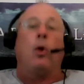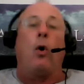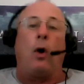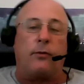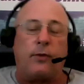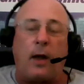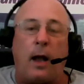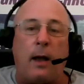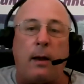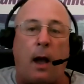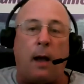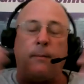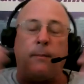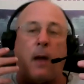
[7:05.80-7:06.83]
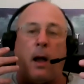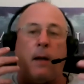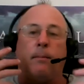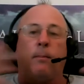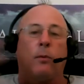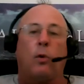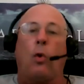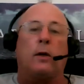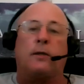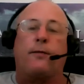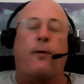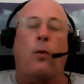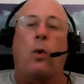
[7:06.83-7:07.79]
lost. I'm
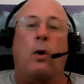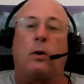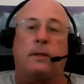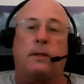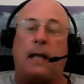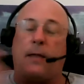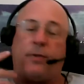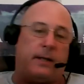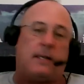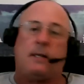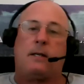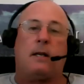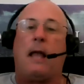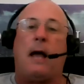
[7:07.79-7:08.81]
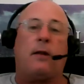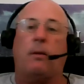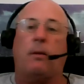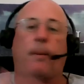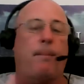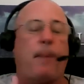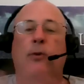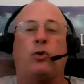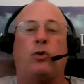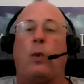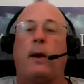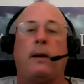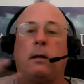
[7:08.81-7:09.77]
lost for words that this is allowed to
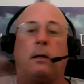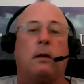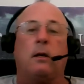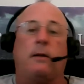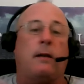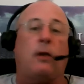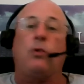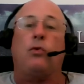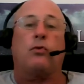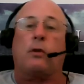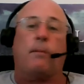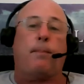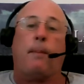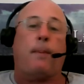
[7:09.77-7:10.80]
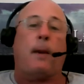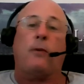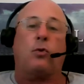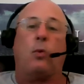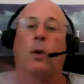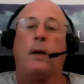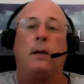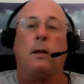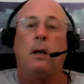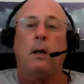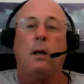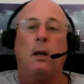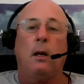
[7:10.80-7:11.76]
perpetuate and continues to perpetuate.
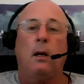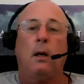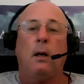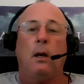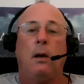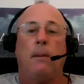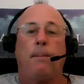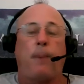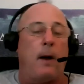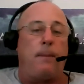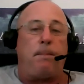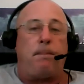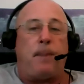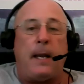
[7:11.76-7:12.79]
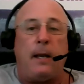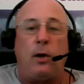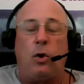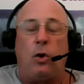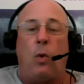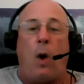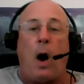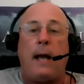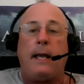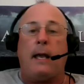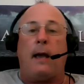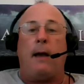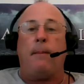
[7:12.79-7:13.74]
But being who I
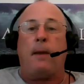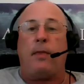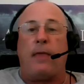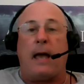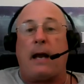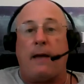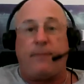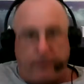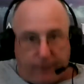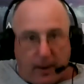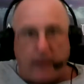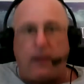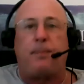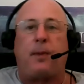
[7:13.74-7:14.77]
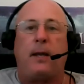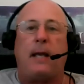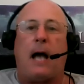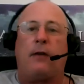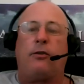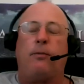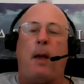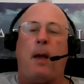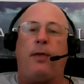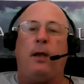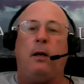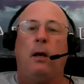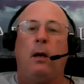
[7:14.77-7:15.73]
am, and that I've developed the Yass
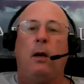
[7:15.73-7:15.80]
Method,